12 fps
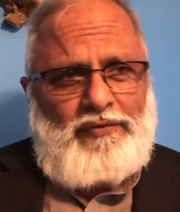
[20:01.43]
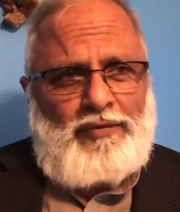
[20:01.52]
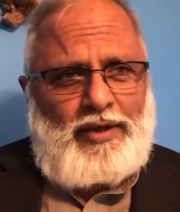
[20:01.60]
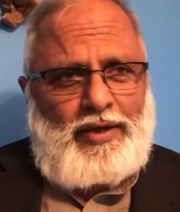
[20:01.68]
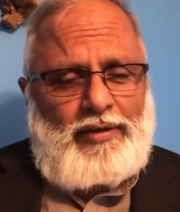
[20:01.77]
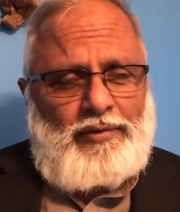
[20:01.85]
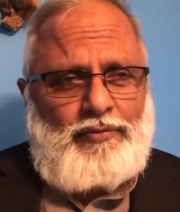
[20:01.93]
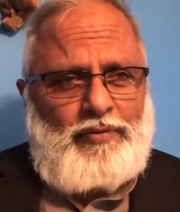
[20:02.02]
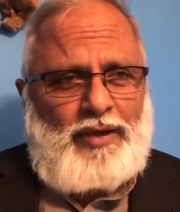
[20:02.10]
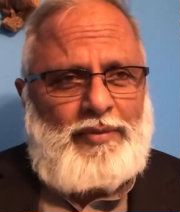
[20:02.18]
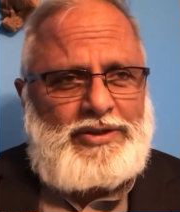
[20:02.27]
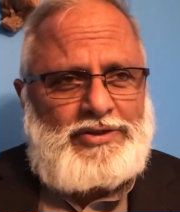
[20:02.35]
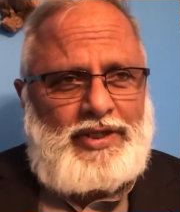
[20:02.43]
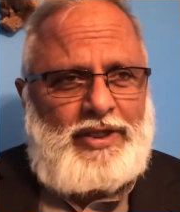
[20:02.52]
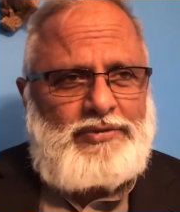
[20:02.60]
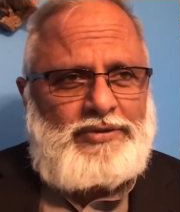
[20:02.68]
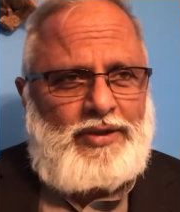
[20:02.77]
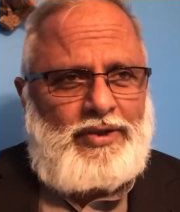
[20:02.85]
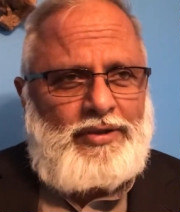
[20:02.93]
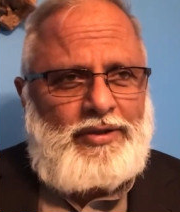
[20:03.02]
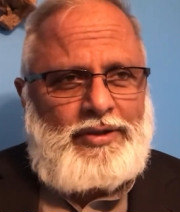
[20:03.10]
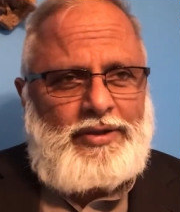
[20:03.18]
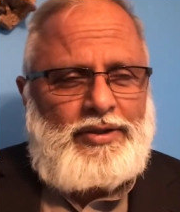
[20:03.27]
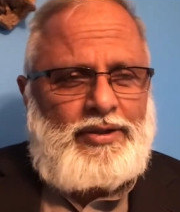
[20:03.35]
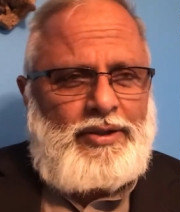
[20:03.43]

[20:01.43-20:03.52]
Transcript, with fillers: uh, We might be slaves uh, under the,